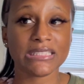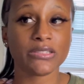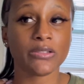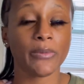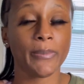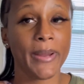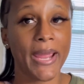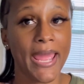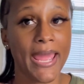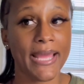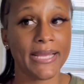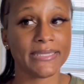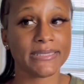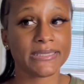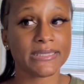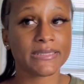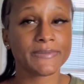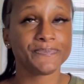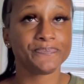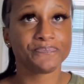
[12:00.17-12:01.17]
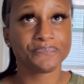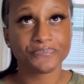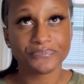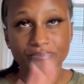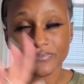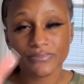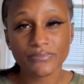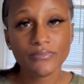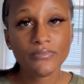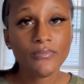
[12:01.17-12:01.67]
surpass
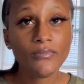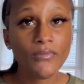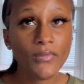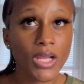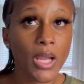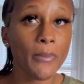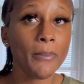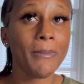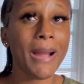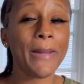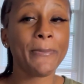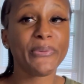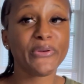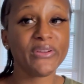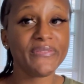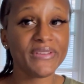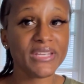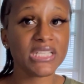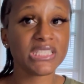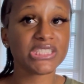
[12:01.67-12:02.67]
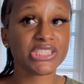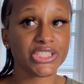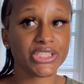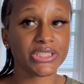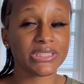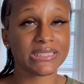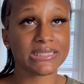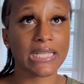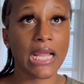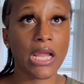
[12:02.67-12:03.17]
my previous
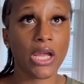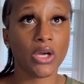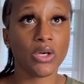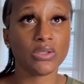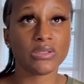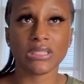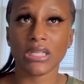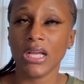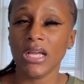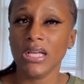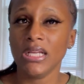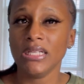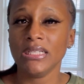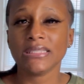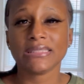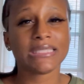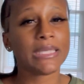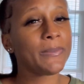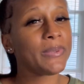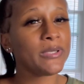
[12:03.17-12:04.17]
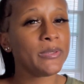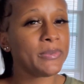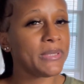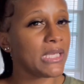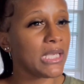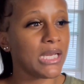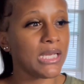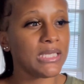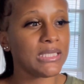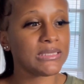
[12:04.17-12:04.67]
year's sales, simply
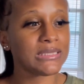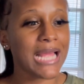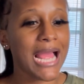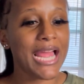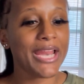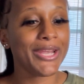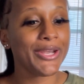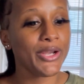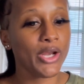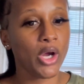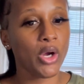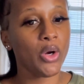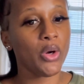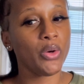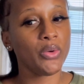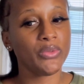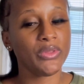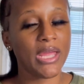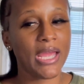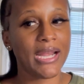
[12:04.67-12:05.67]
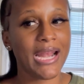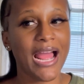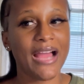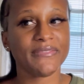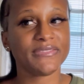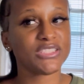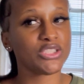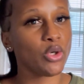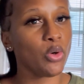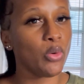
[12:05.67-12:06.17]
because I know that
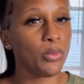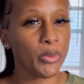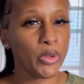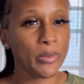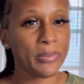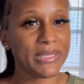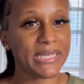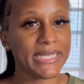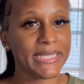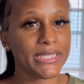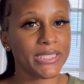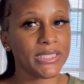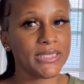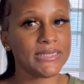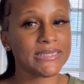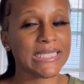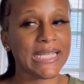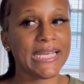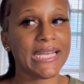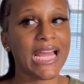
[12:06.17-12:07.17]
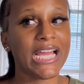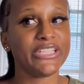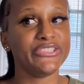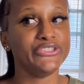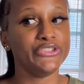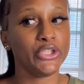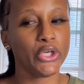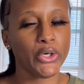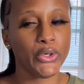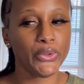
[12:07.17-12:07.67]
I've sold more planners, and I
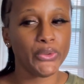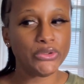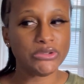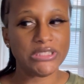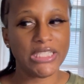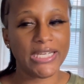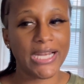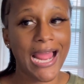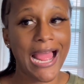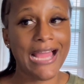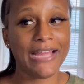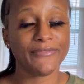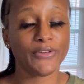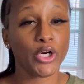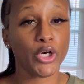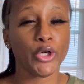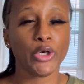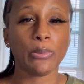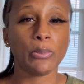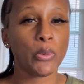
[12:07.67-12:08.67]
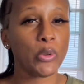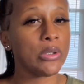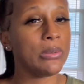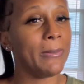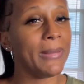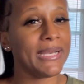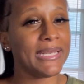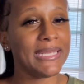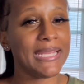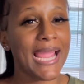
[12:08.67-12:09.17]
know that I've earned more
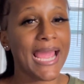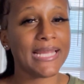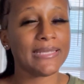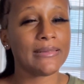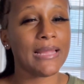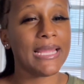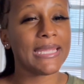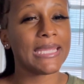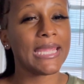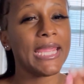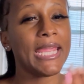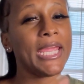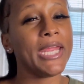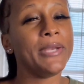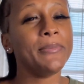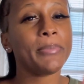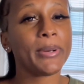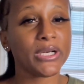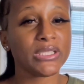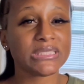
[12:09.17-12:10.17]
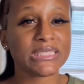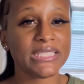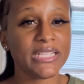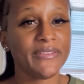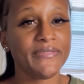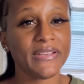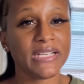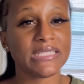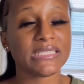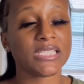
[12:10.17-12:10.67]
money at like in-person
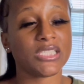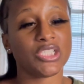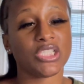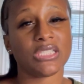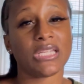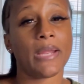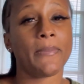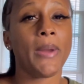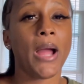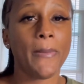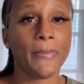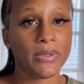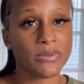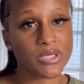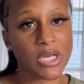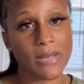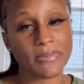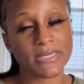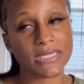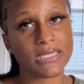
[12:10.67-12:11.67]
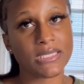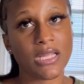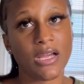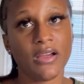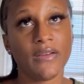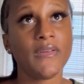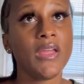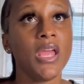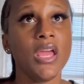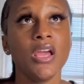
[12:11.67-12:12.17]
events, such as like pop-up shops and
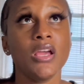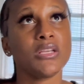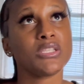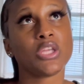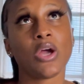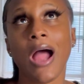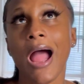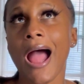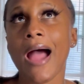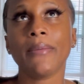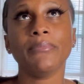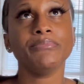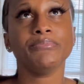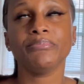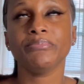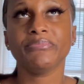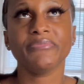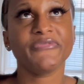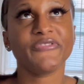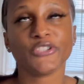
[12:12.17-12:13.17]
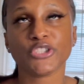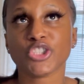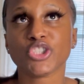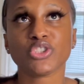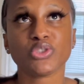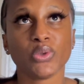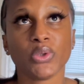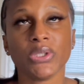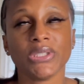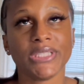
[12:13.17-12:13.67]
stuff. So I'm for
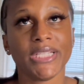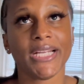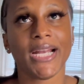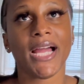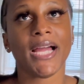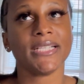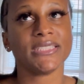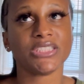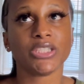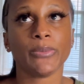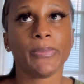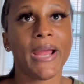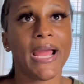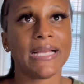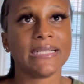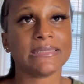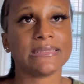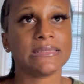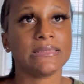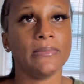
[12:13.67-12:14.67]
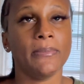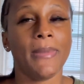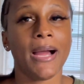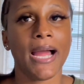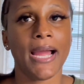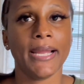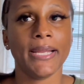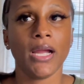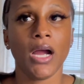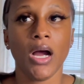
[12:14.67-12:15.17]
sure that I surpassed
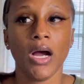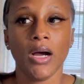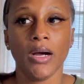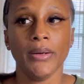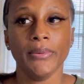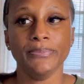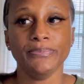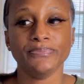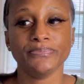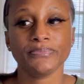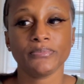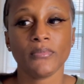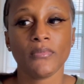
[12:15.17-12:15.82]
my um